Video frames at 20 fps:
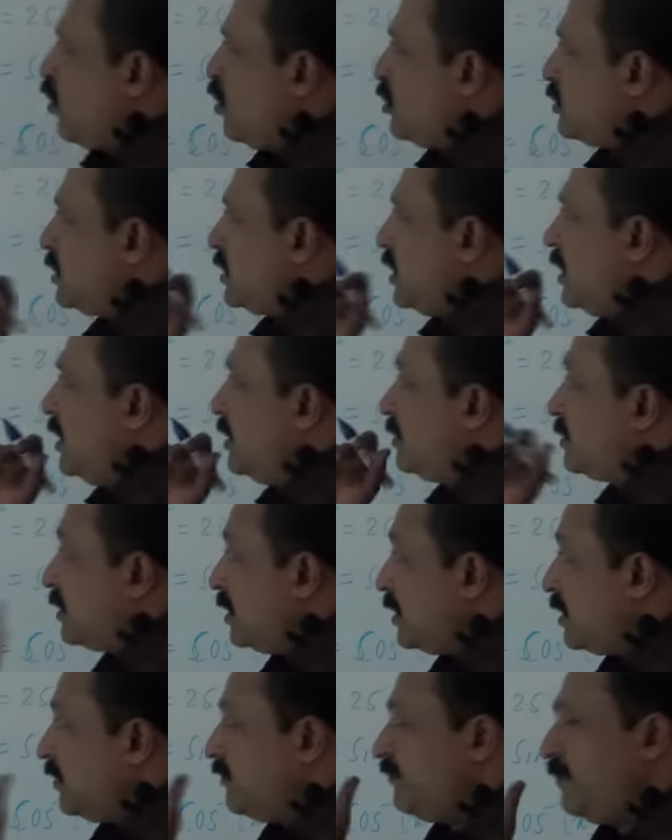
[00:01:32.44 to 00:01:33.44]
across
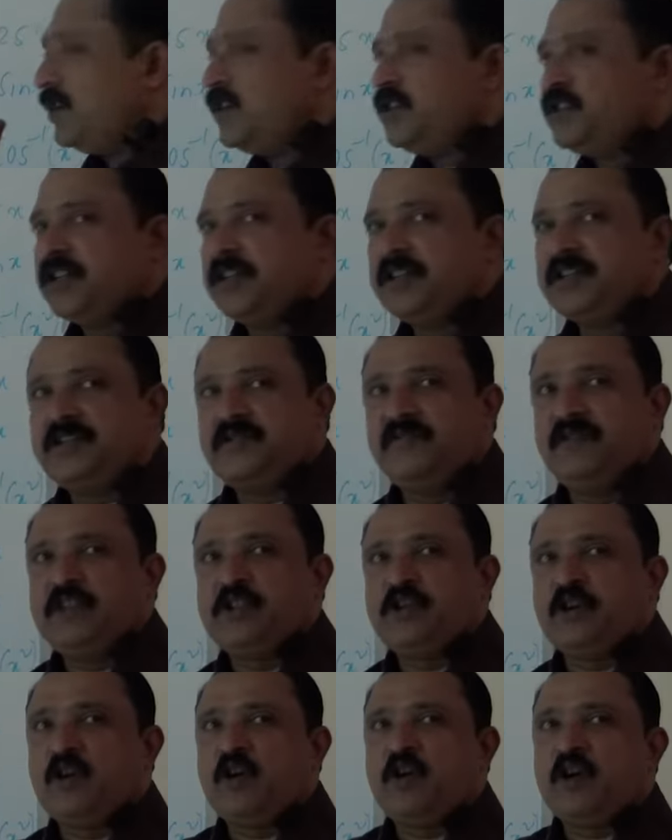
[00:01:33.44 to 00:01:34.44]
certain functions
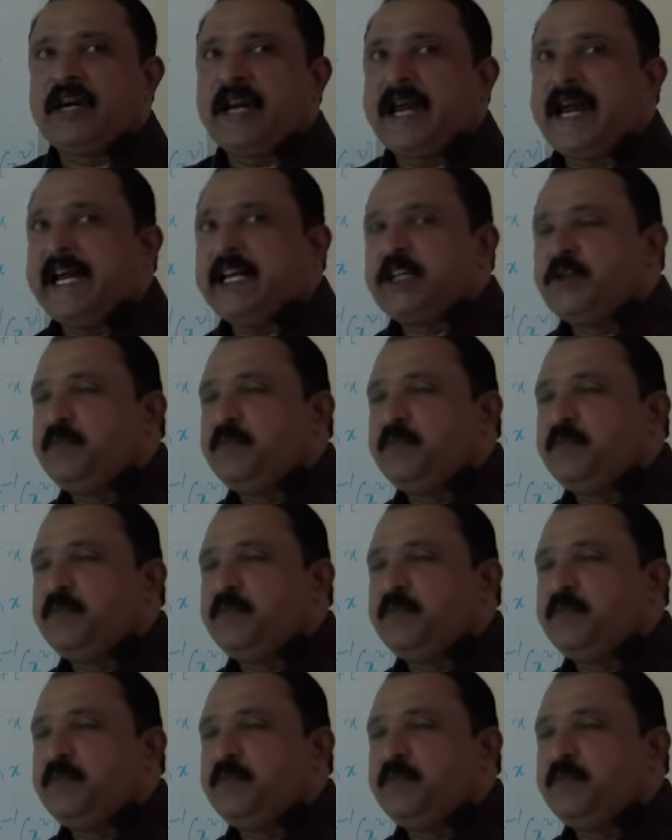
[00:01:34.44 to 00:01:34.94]
which are not